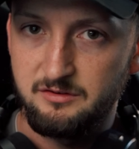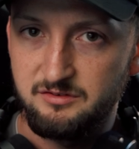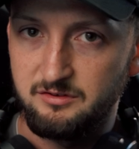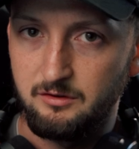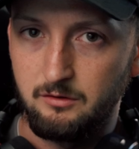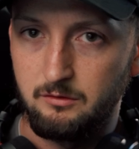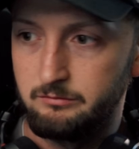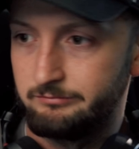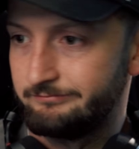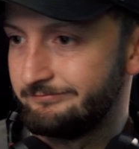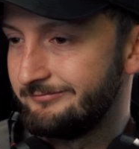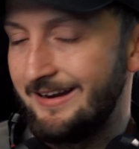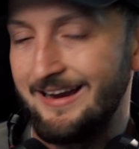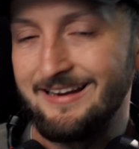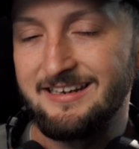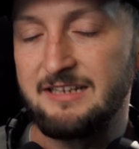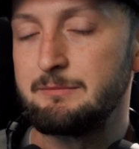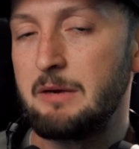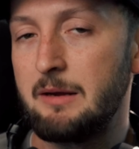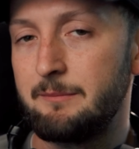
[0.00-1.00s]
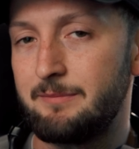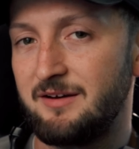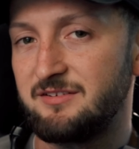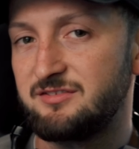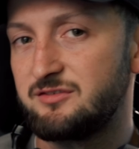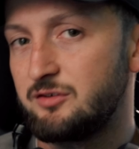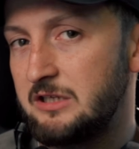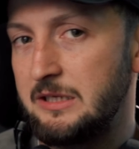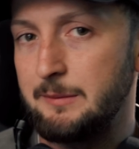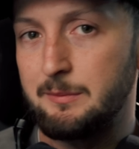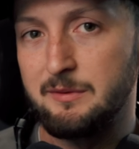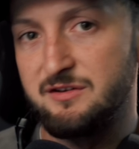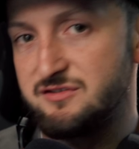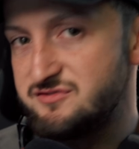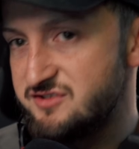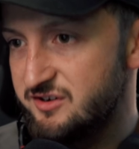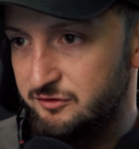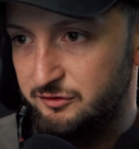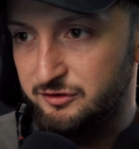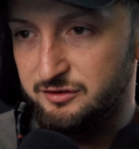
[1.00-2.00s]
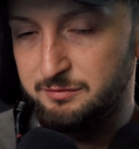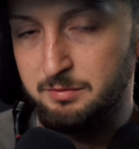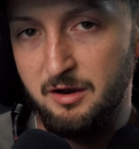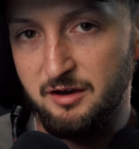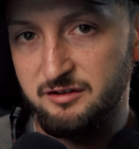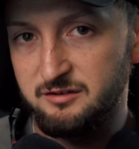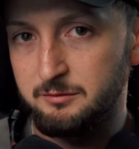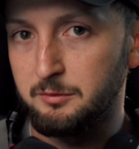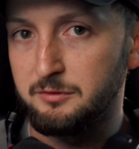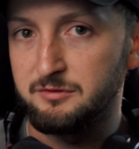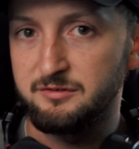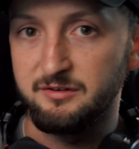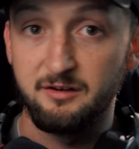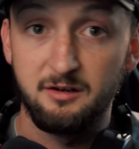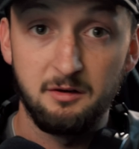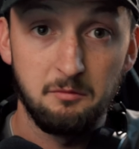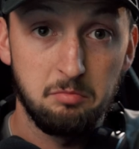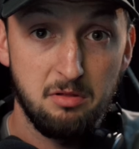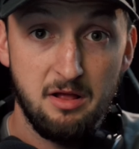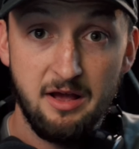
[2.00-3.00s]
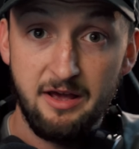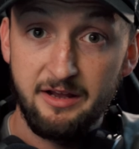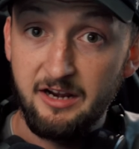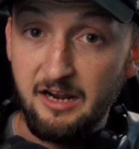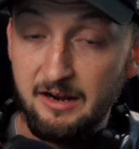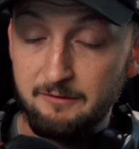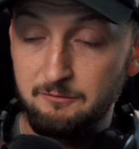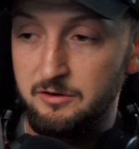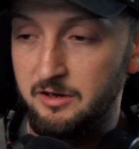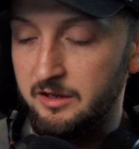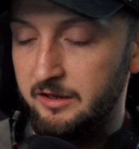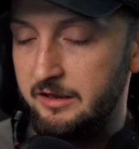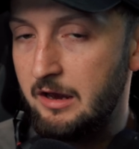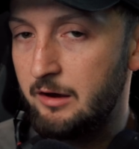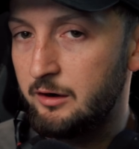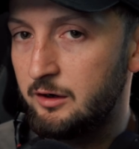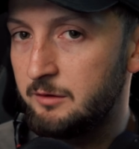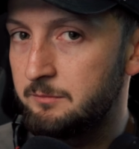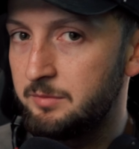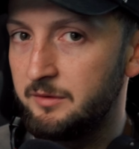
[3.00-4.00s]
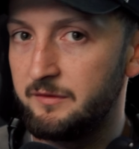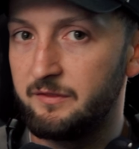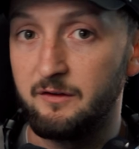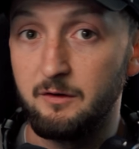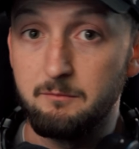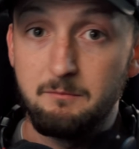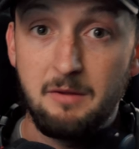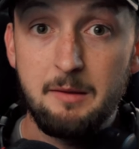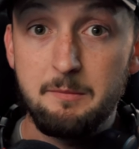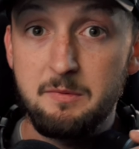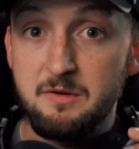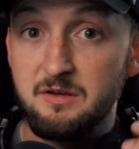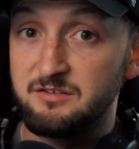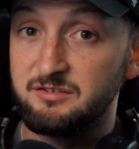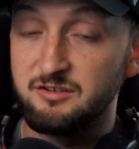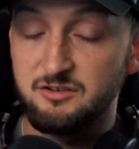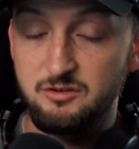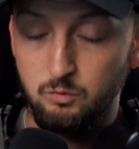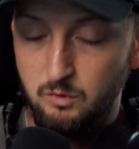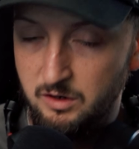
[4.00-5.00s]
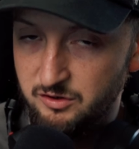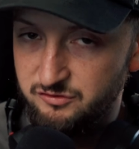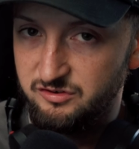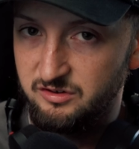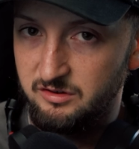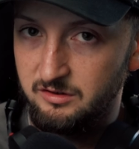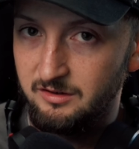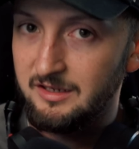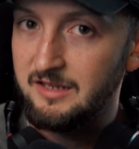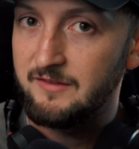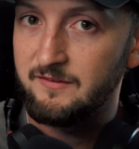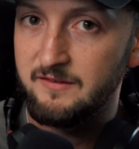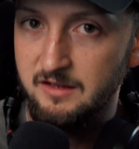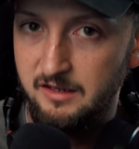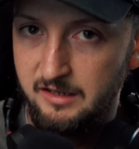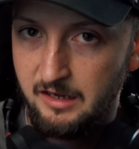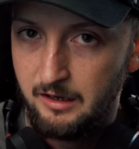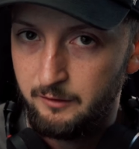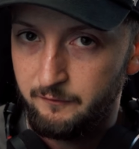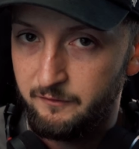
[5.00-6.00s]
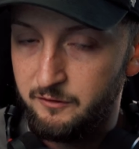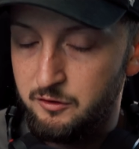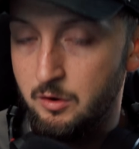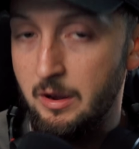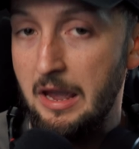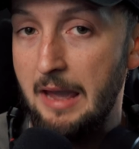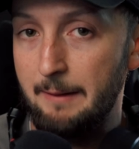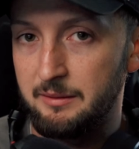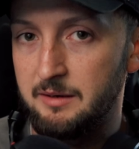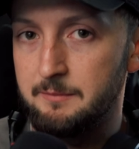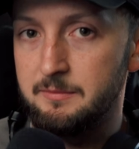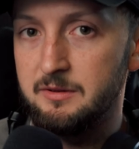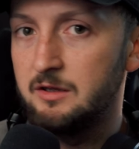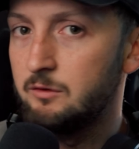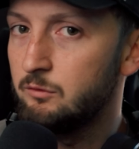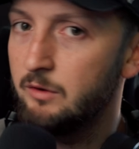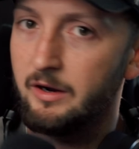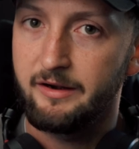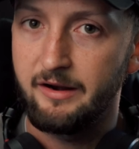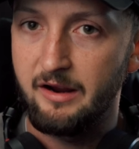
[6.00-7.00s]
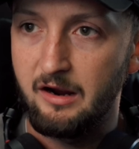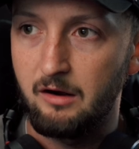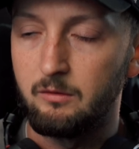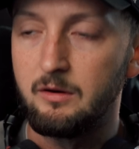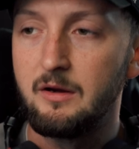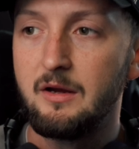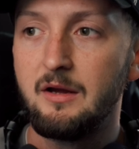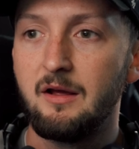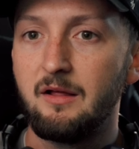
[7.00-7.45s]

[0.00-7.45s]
So I did my best to keep it as general as possible so that it'll apply to every encounter, but there may be a situation in the encounter that you happen to be in right now